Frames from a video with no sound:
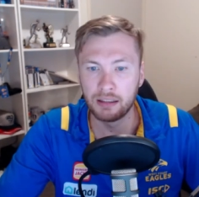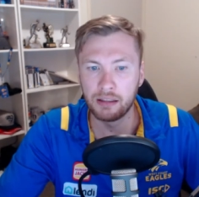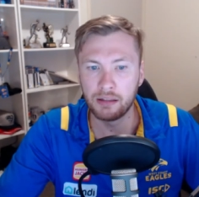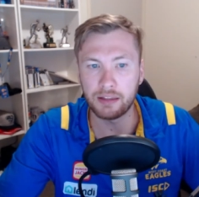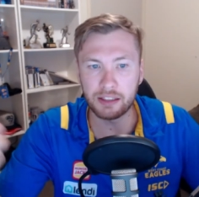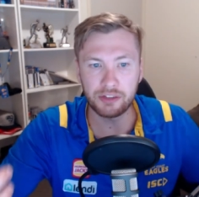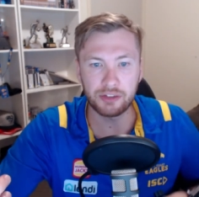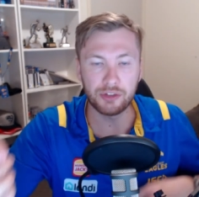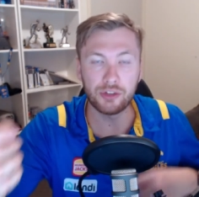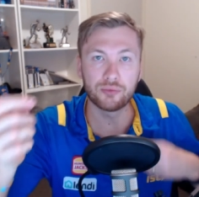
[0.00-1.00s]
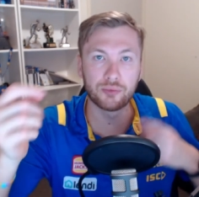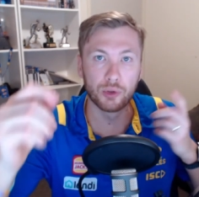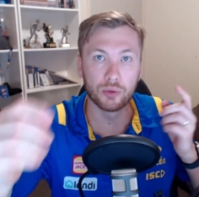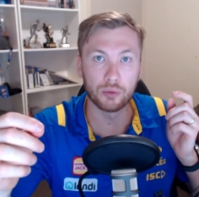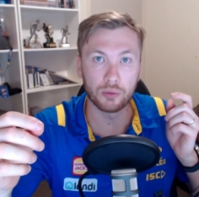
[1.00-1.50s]
This new
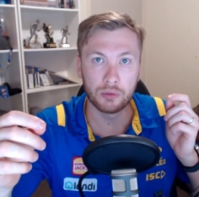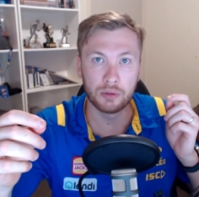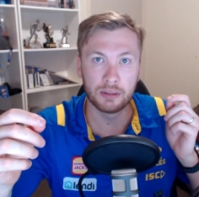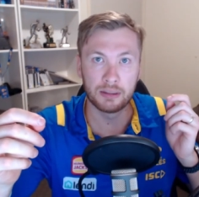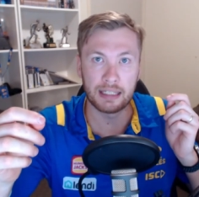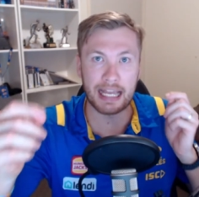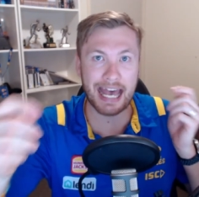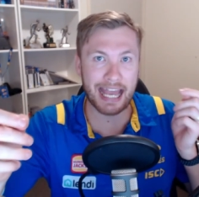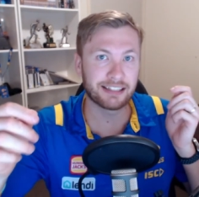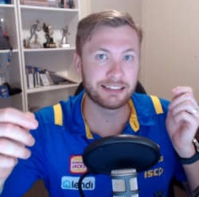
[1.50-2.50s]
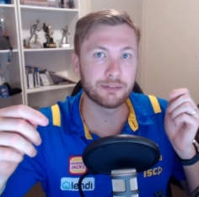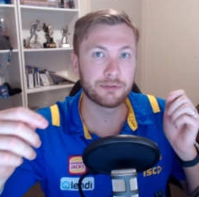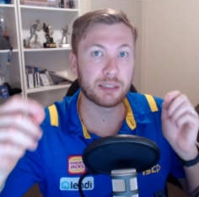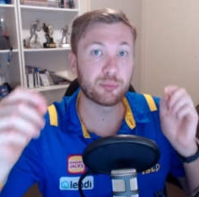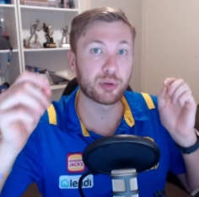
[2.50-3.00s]
rule
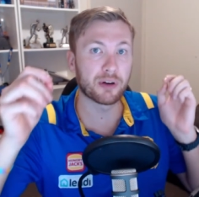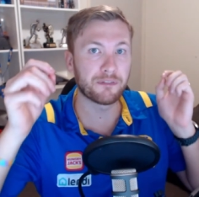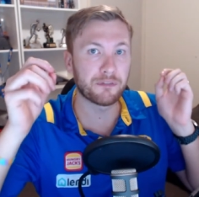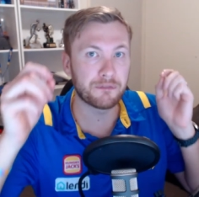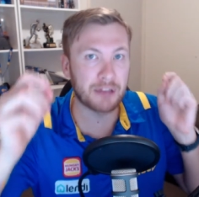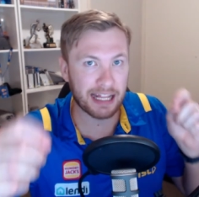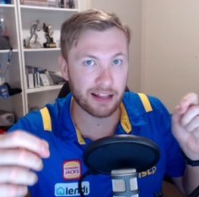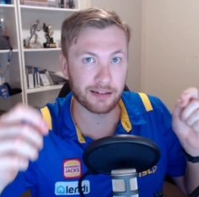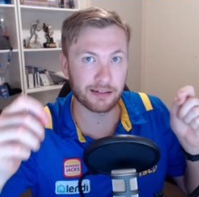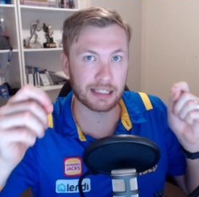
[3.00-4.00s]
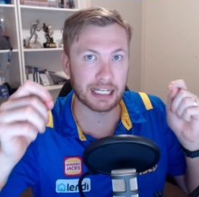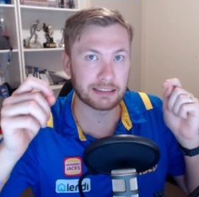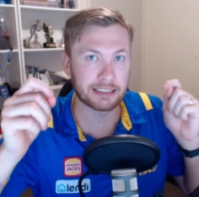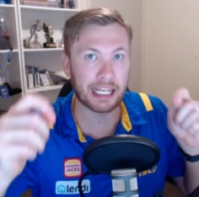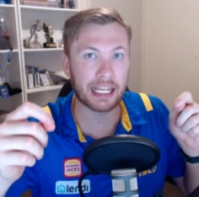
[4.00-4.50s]
actively prevents a
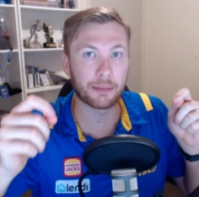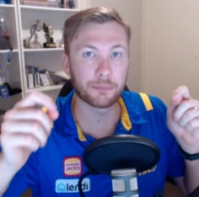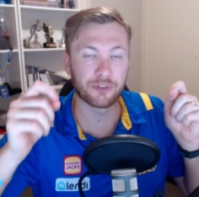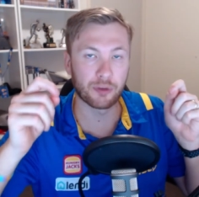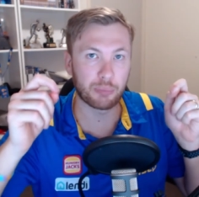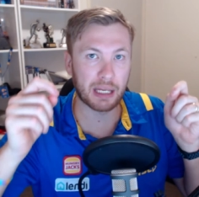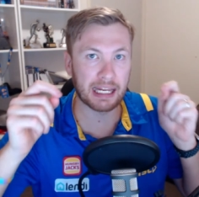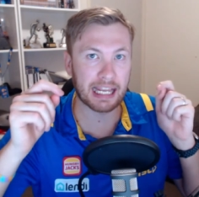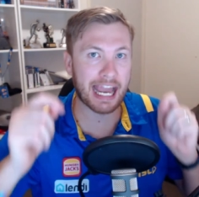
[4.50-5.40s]
team from being